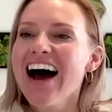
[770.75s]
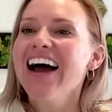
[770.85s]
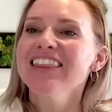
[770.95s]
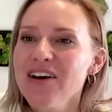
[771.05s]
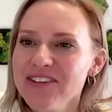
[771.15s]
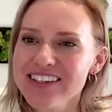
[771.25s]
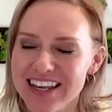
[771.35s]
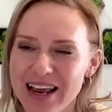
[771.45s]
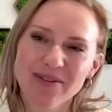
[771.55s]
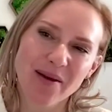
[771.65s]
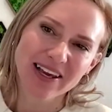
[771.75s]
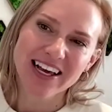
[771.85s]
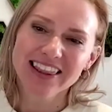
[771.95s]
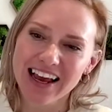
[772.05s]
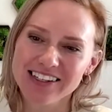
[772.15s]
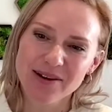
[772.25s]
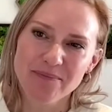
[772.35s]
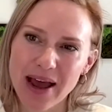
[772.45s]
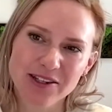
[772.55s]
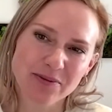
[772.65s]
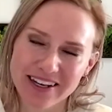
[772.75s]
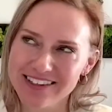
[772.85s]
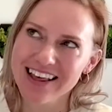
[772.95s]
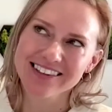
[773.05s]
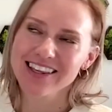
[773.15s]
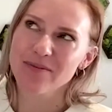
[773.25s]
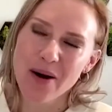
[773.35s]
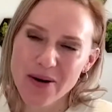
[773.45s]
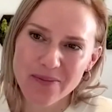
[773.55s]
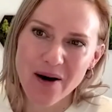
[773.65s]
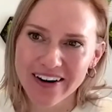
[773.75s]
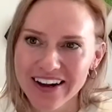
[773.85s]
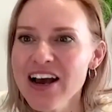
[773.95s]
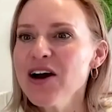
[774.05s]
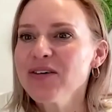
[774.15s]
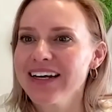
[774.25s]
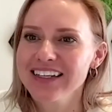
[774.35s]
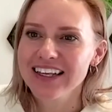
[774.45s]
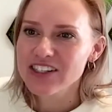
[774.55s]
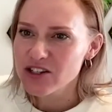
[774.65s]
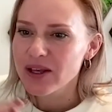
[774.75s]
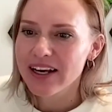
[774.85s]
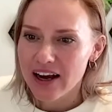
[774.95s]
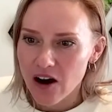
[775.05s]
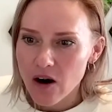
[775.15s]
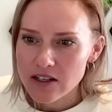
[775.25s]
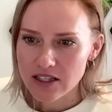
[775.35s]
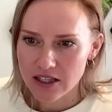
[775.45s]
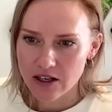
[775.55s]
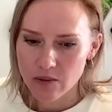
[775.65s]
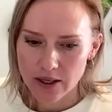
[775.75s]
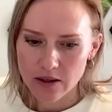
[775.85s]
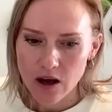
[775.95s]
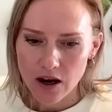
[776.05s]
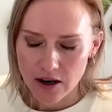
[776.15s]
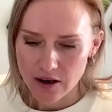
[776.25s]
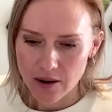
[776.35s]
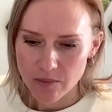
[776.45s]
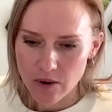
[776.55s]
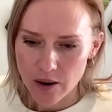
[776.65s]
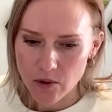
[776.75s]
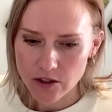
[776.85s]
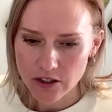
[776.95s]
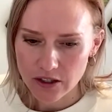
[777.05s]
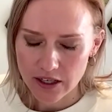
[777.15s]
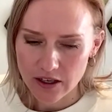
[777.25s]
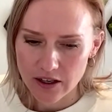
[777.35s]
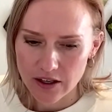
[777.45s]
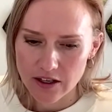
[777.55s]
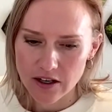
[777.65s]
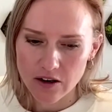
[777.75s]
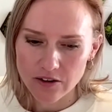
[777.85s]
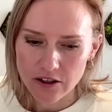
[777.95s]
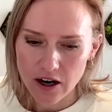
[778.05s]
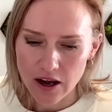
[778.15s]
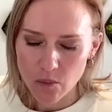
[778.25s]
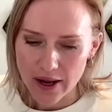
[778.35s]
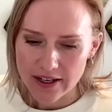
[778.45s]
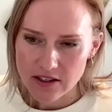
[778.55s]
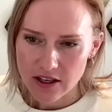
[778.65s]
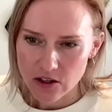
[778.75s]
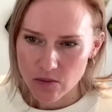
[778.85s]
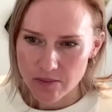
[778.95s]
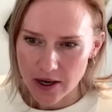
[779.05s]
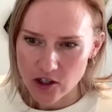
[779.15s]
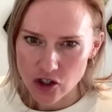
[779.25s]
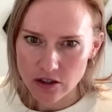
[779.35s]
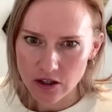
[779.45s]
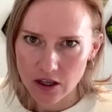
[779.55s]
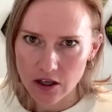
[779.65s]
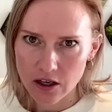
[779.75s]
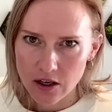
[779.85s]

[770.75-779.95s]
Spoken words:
I love this game. Let me collect some pets because that's like Pokemon, right? Like so like I oscillate quite a lot. And I'm wondering like are there ways that you measure like